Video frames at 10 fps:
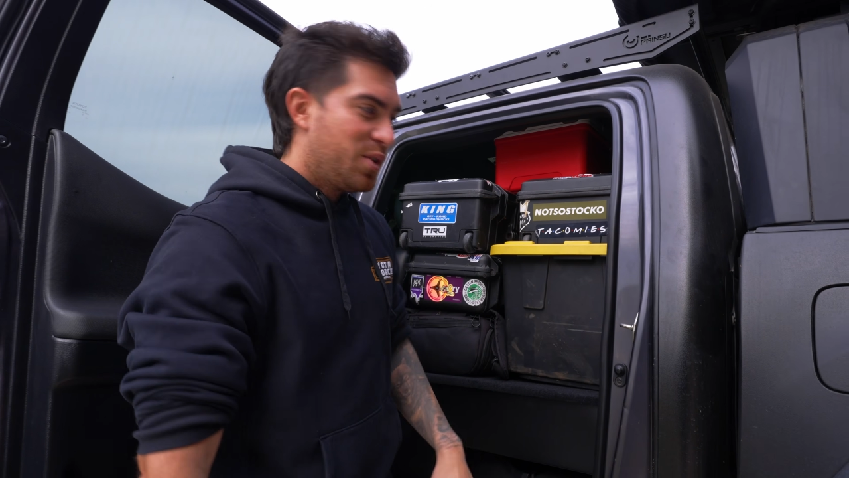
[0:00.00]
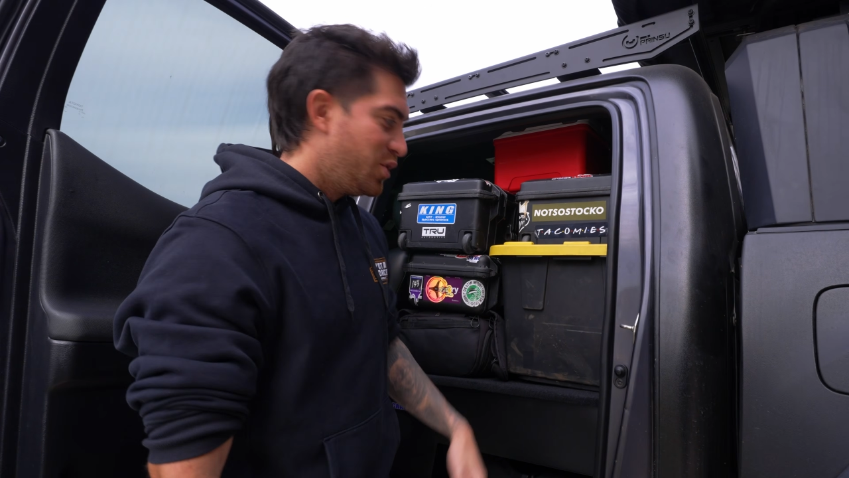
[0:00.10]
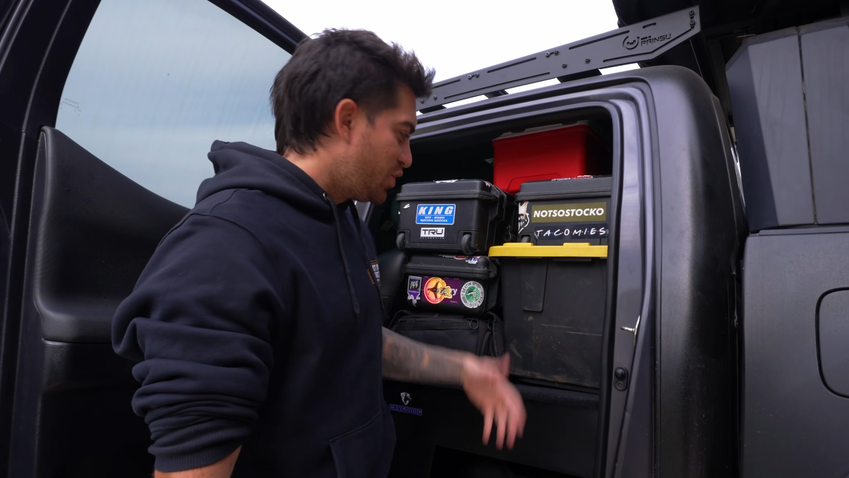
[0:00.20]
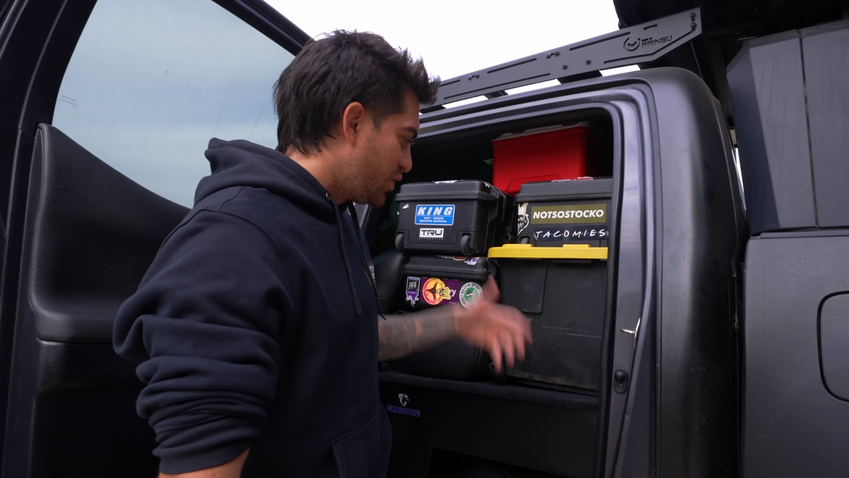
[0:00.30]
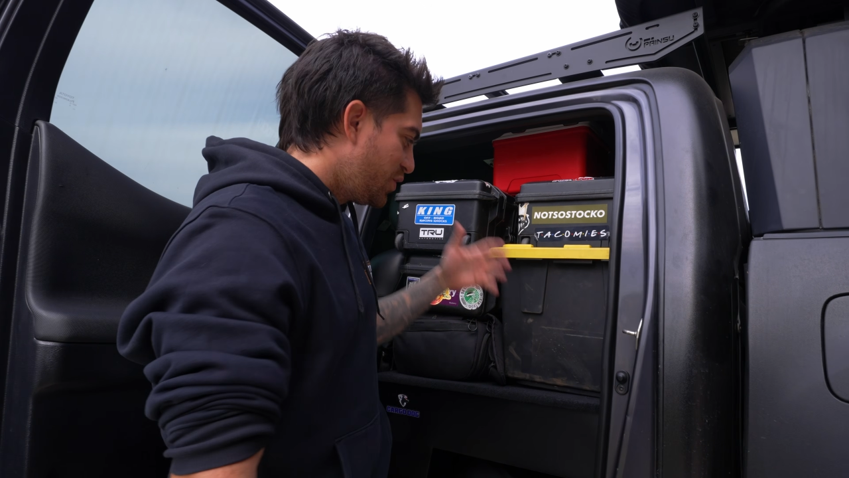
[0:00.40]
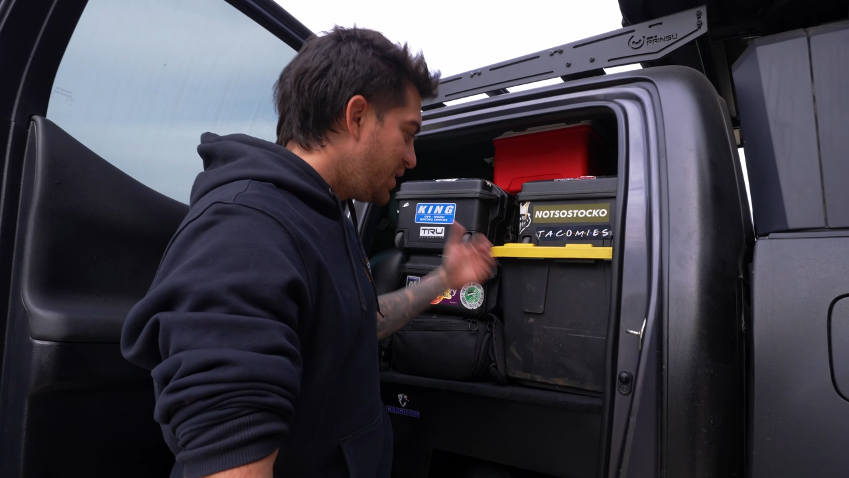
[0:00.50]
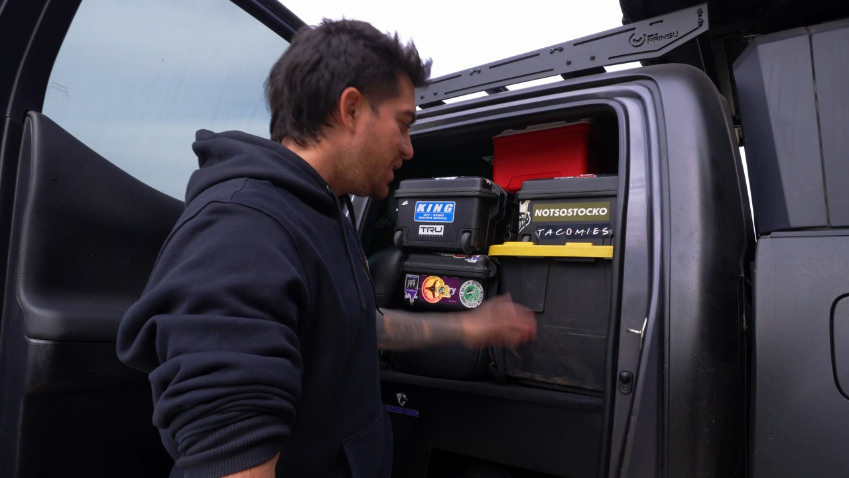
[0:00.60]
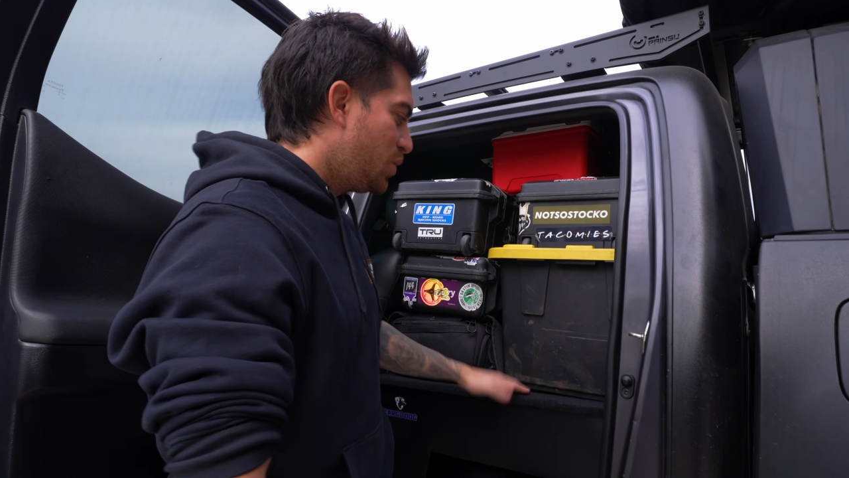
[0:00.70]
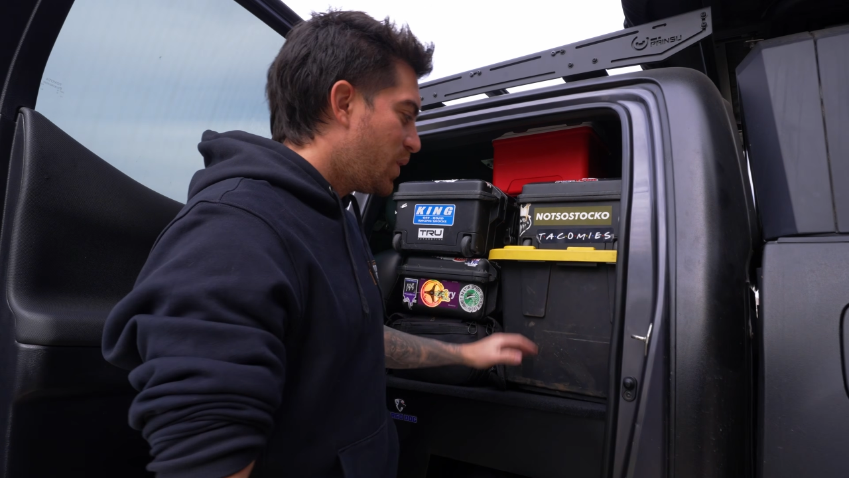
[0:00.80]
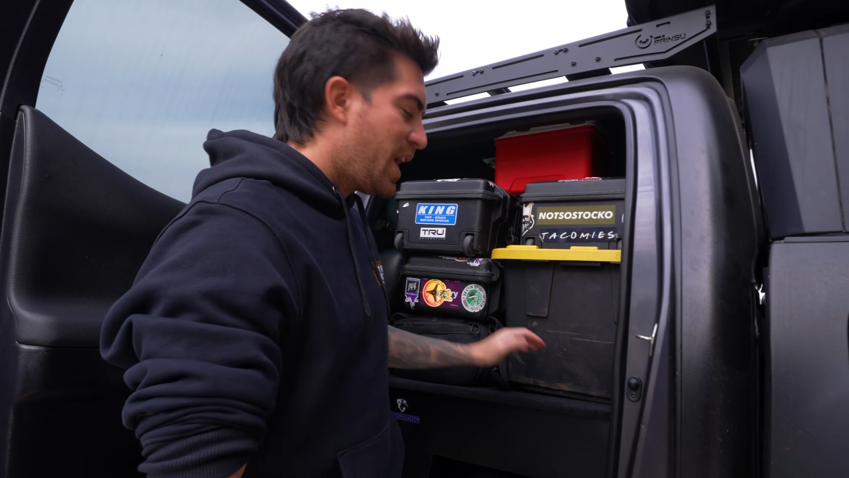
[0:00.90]
or just
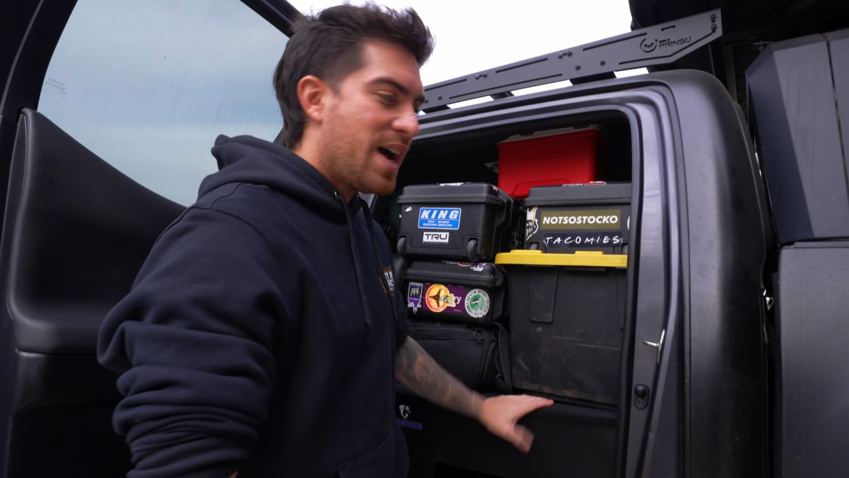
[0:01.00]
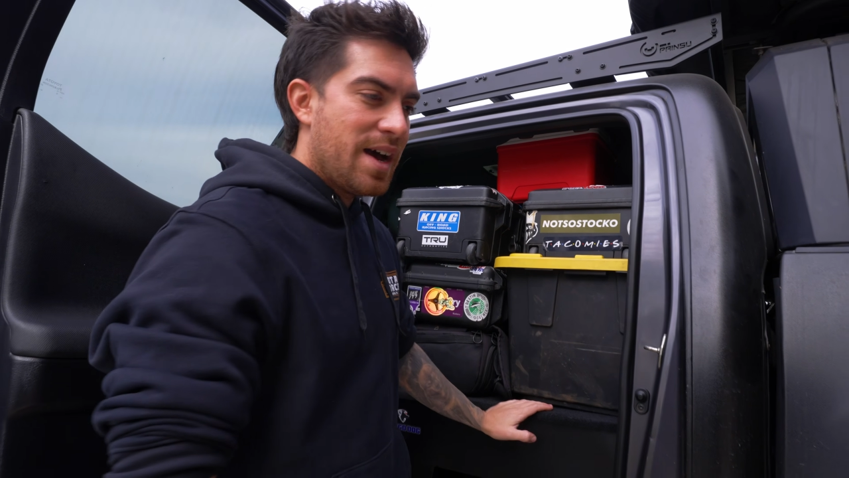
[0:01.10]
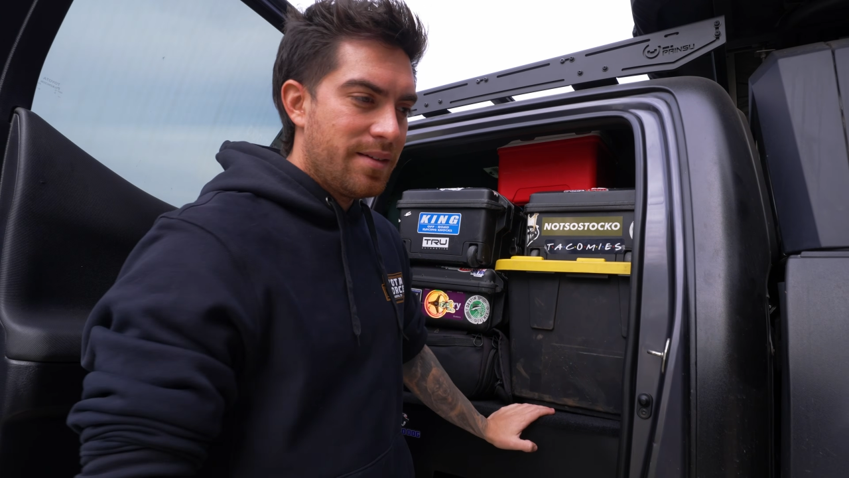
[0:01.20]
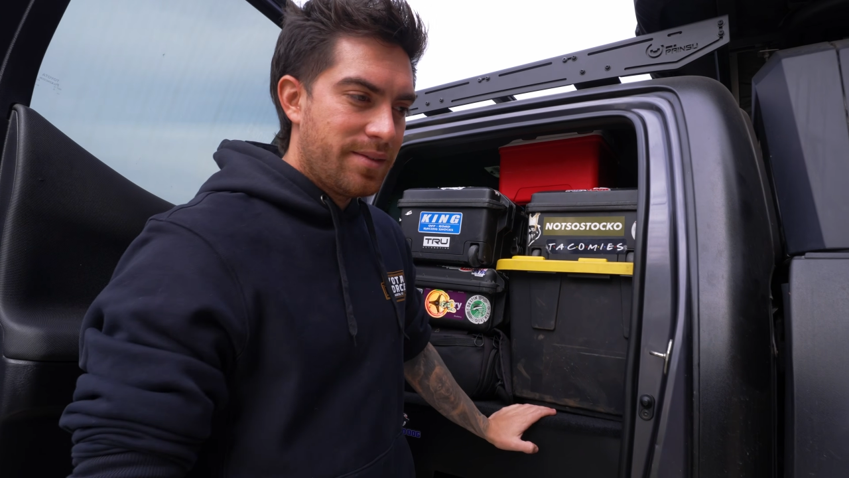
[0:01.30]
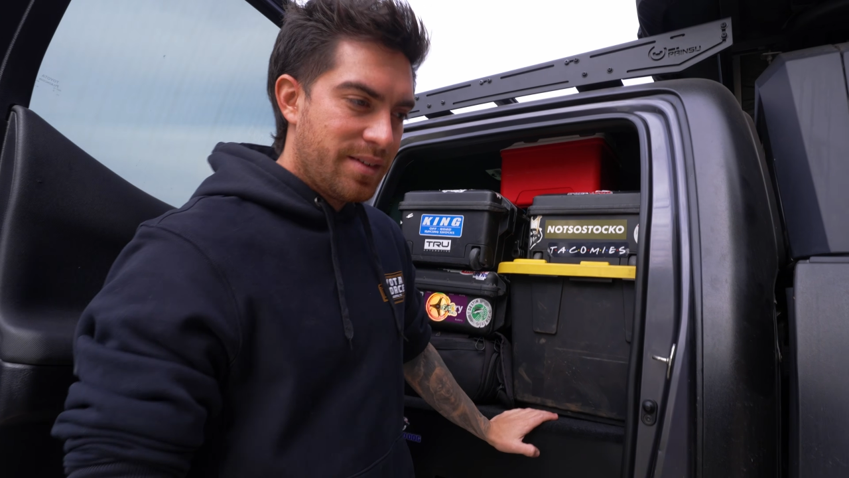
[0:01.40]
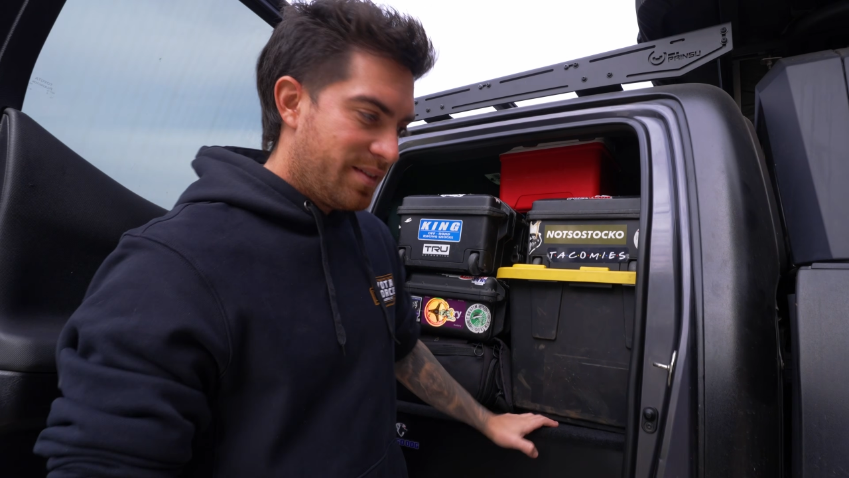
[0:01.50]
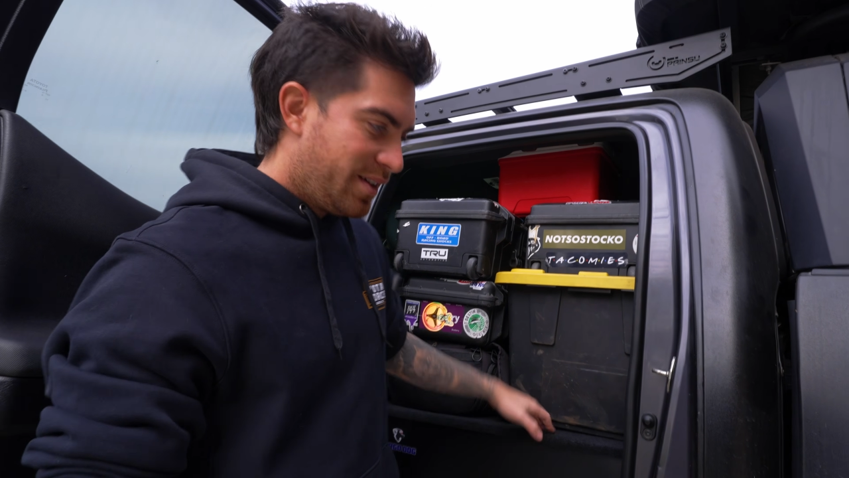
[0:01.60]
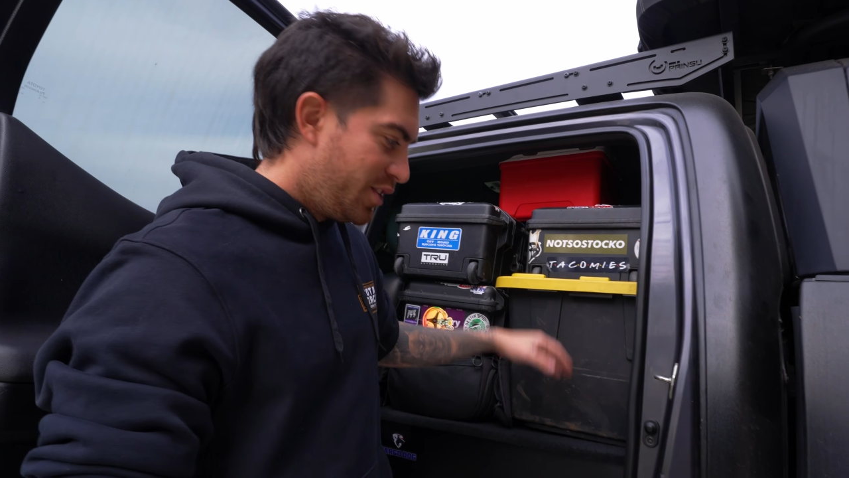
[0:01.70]
need to have